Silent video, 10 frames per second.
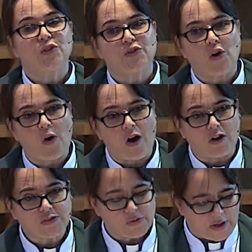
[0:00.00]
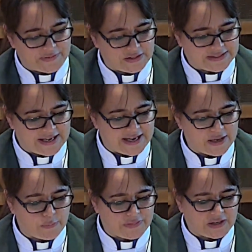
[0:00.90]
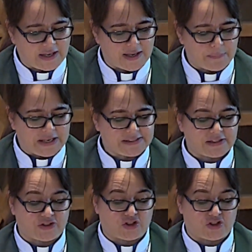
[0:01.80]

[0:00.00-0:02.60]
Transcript: So also on the day when the king makes a